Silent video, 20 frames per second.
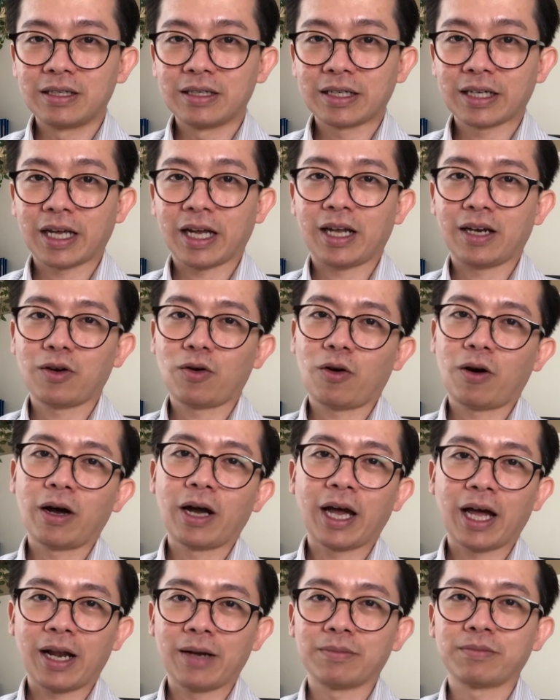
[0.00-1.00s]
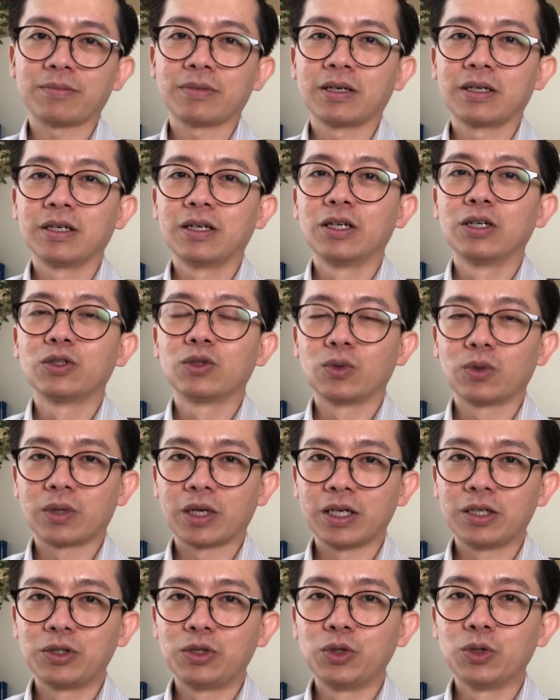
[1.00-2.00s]
cannot help to
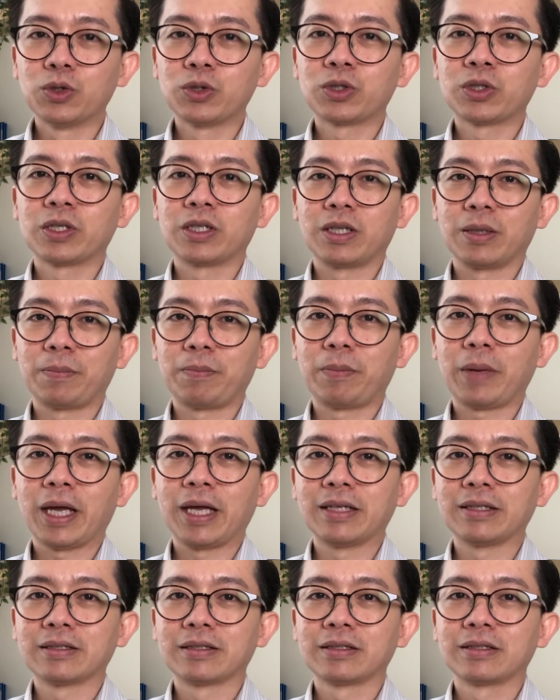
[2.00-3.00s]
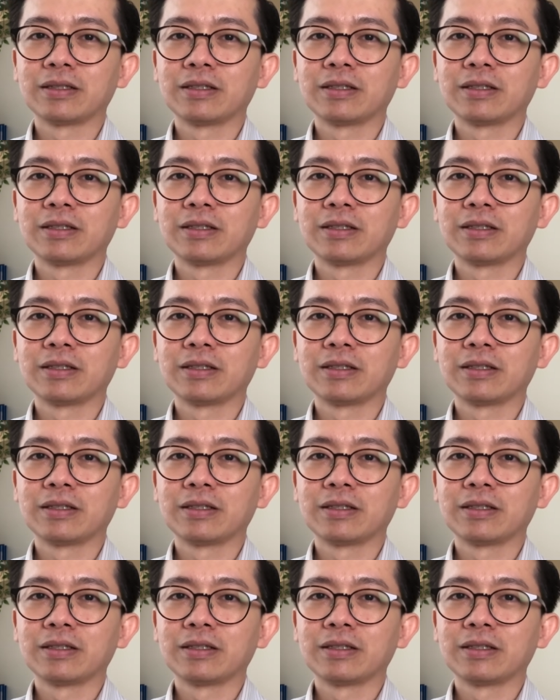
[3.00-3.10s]
reduce the pain